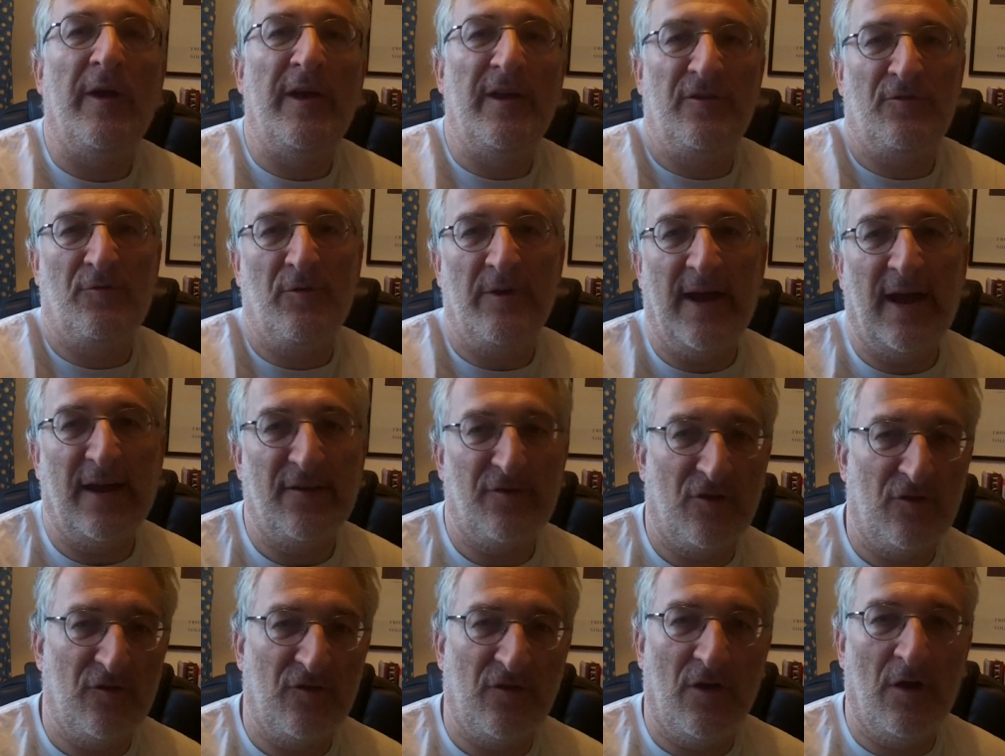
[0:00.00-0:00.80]
what his
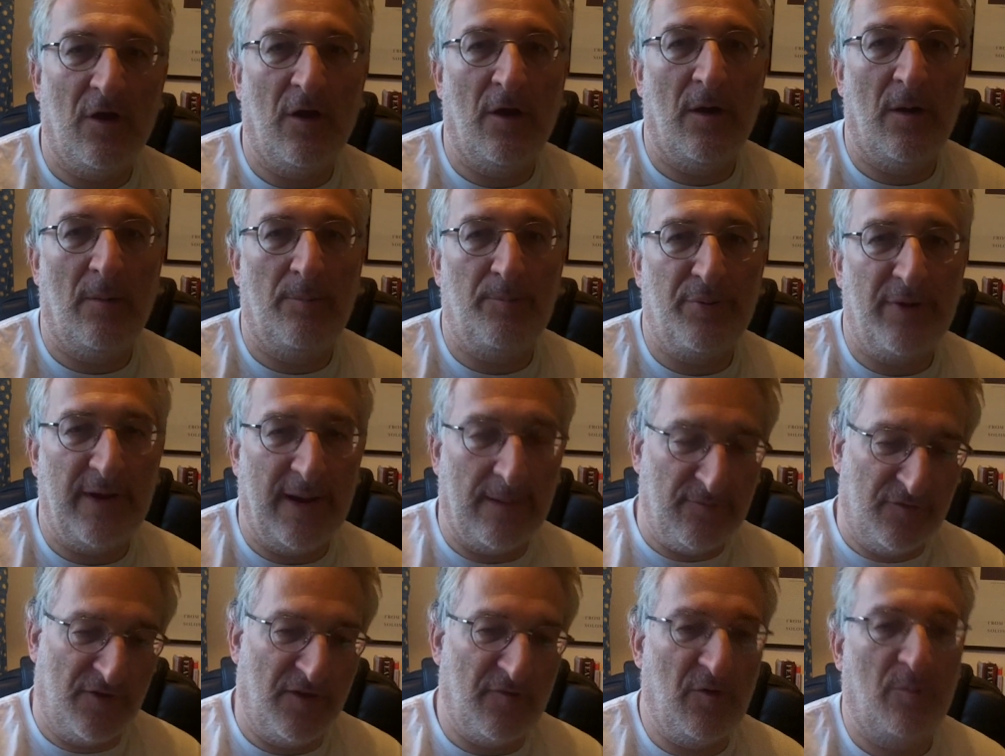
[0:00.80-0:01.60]
reaction to her
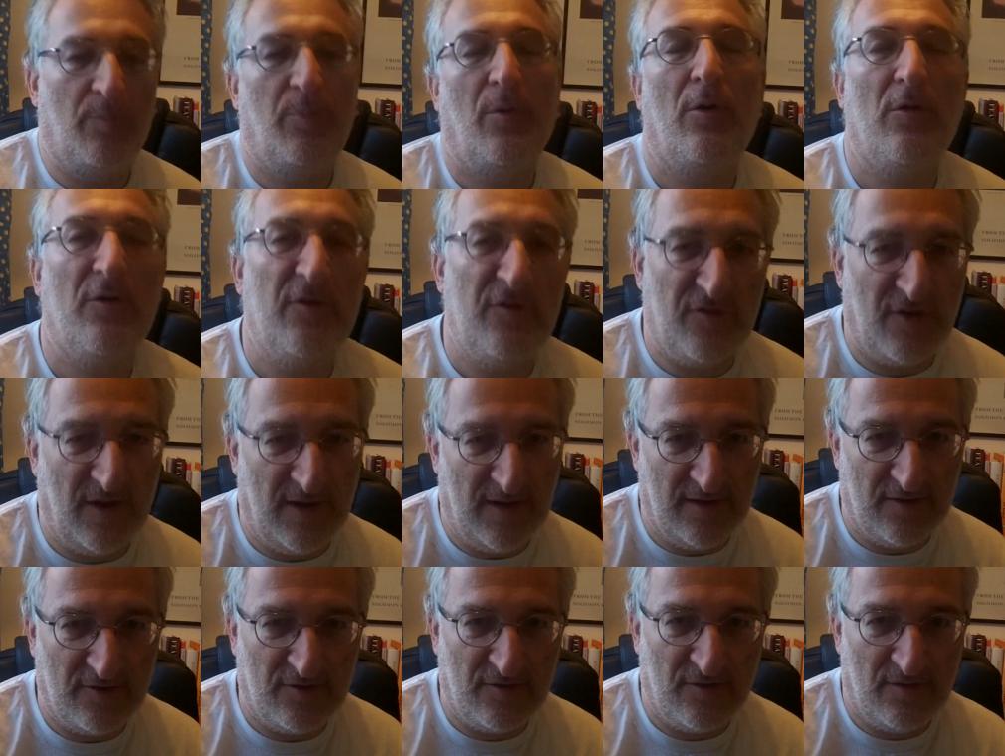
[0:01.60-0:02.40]
preemptive
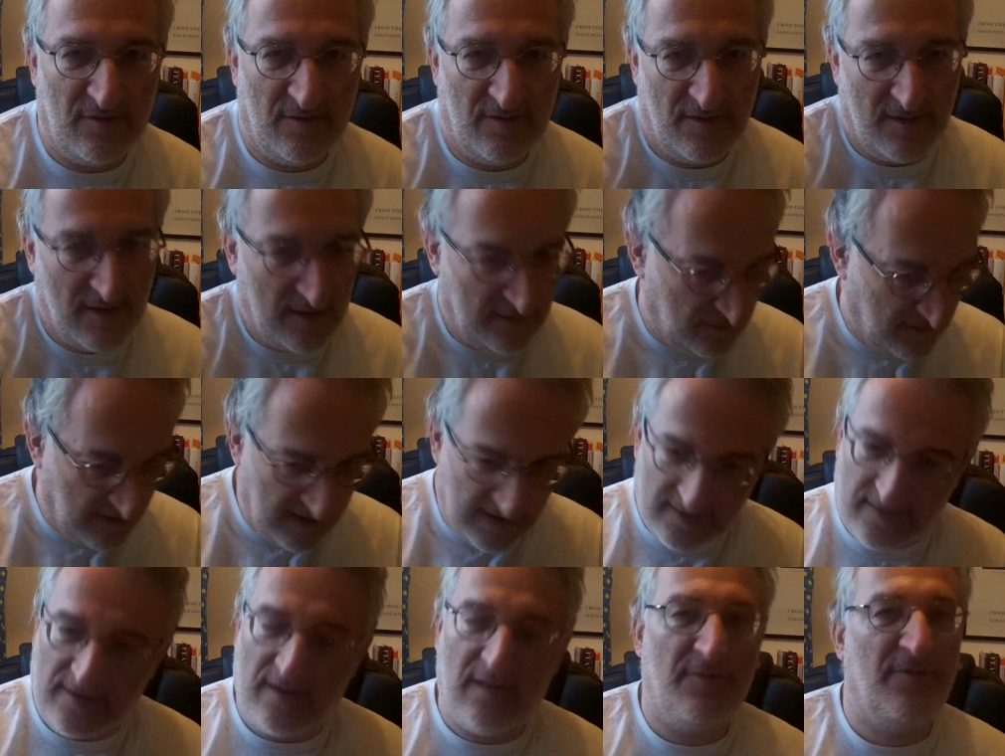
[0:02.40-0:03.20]
apology is. And you
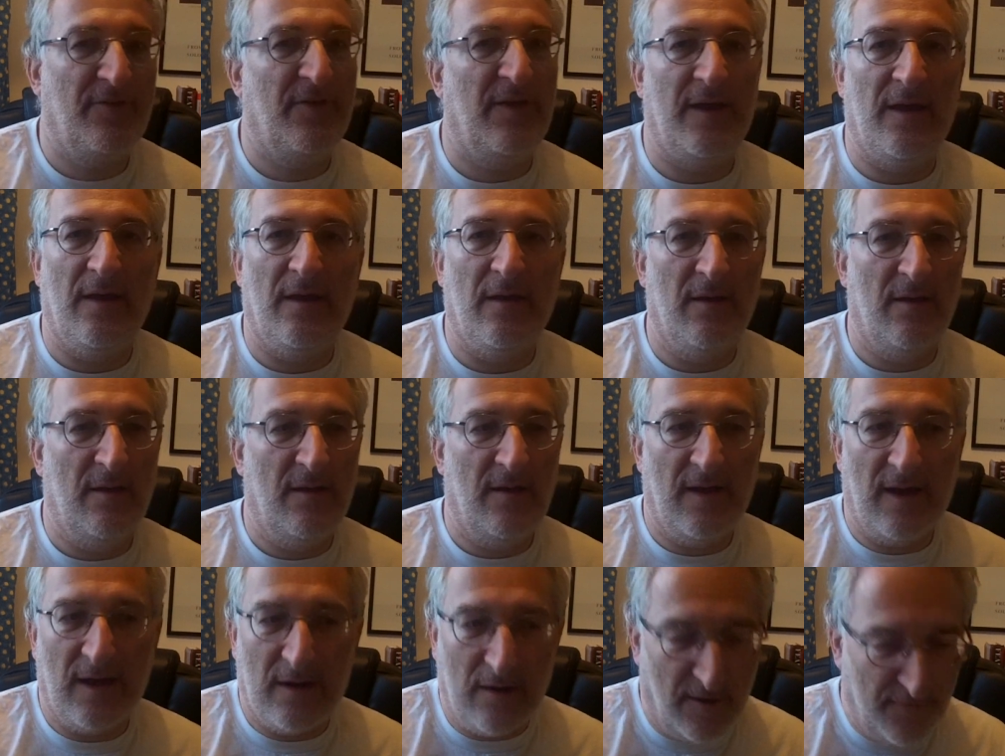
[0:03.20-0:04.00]
get nothing.
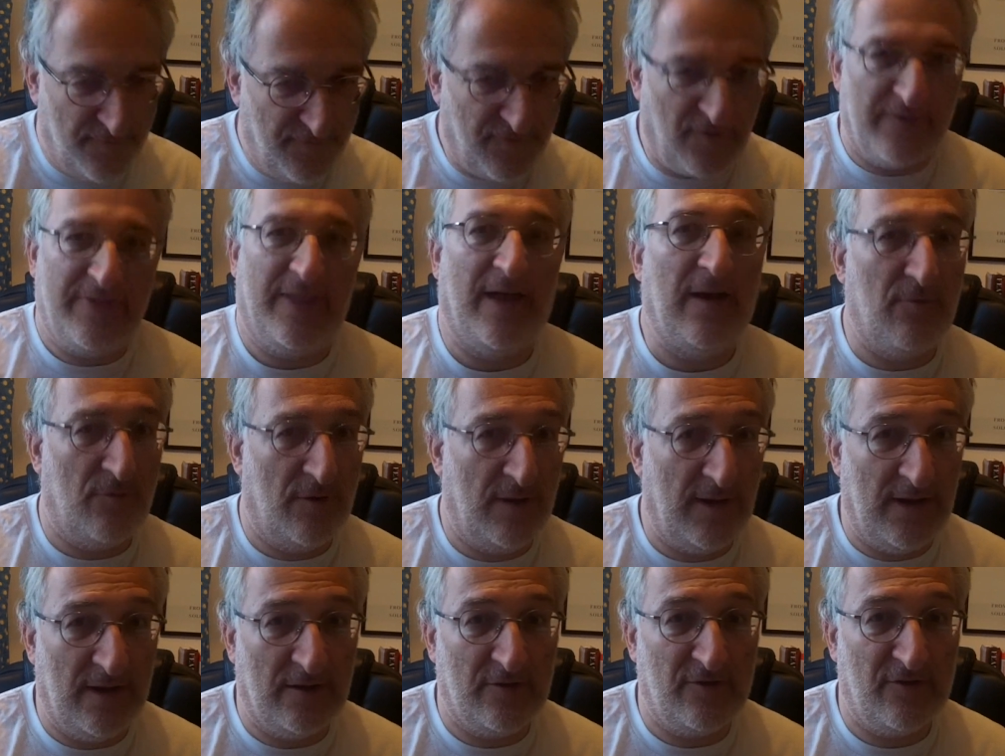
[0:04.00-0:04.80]
And I find that really